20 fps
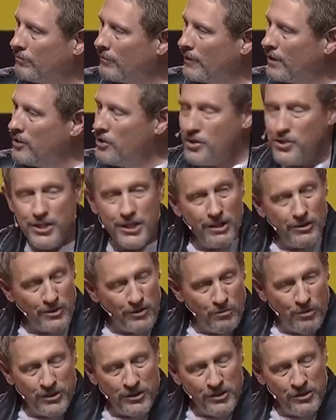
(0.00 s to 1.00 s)
you're dealing
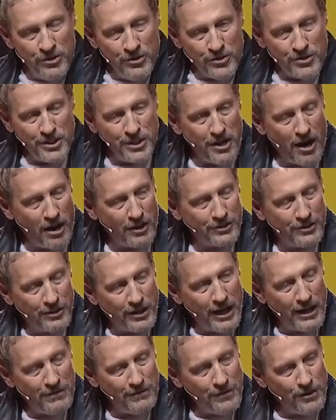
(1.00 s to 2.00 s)
with the news the doctor
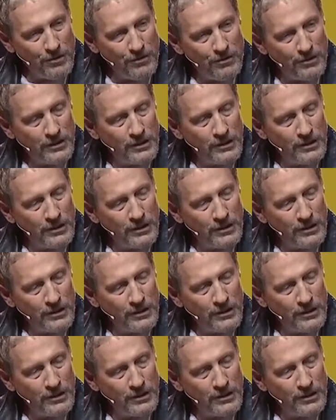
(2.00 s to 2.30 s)
gave you.